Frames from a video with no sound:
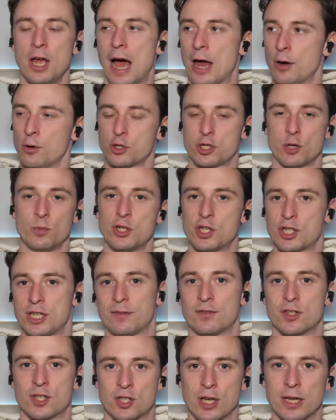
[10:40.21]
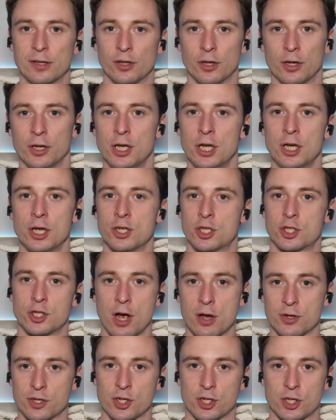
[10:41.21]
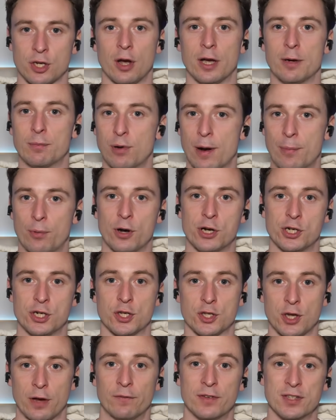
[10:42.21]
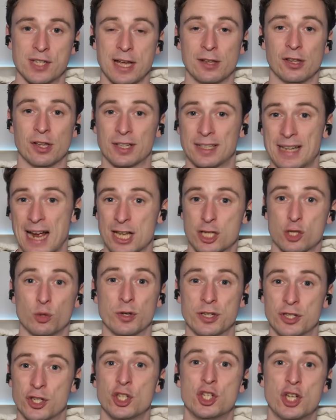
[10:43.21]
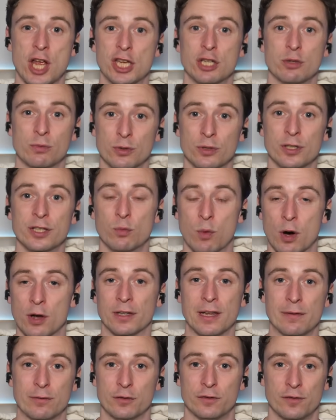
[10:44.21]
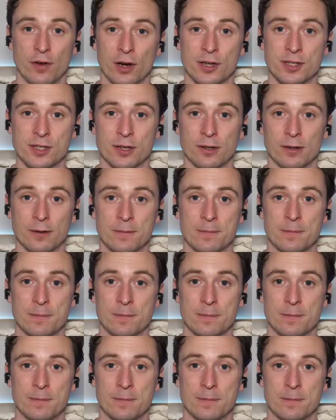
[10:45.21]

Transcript: And also, we just have to say that styles aside, preparation aside for Taylor, Catterall is a genuinely world-level fighter.